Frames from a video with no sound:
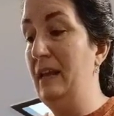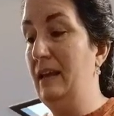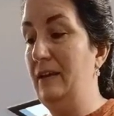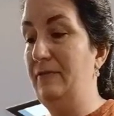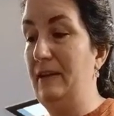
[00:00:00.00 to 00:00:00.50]

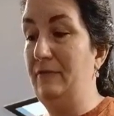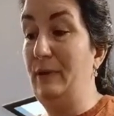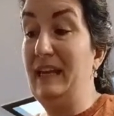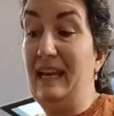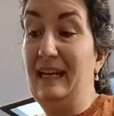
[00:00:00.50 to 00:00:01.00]
If we
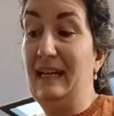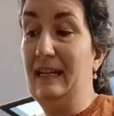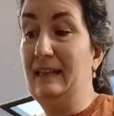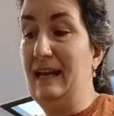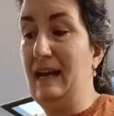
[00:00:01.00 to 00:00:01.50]
can't eat it
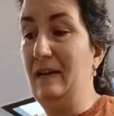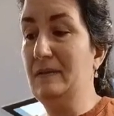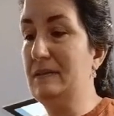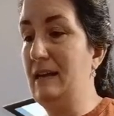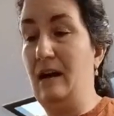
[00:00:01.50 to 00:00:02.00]
in the
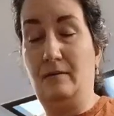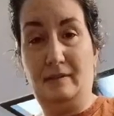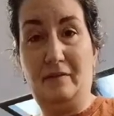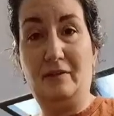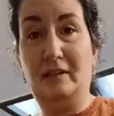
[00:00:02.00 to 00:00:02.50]
house, I'll
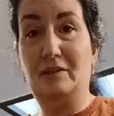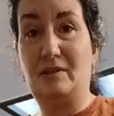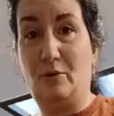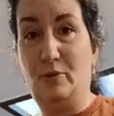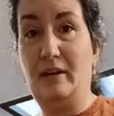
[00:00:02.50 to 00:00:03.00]
definitely just
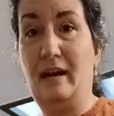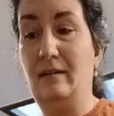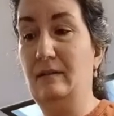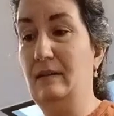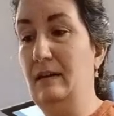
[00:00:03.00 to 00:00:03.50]
go put it out
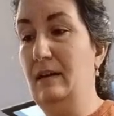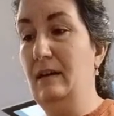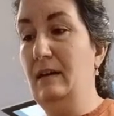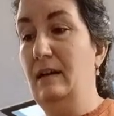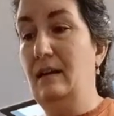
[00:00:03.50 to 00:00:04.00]

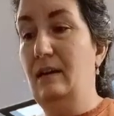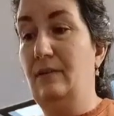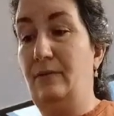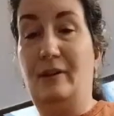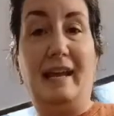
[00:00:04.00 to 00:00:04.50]

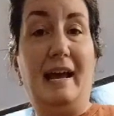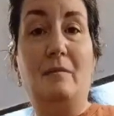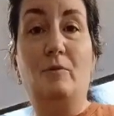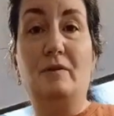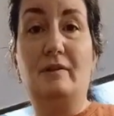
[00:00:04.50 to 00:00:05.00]
for the
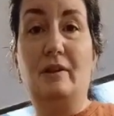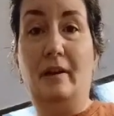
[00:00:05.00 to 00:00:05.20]
animals.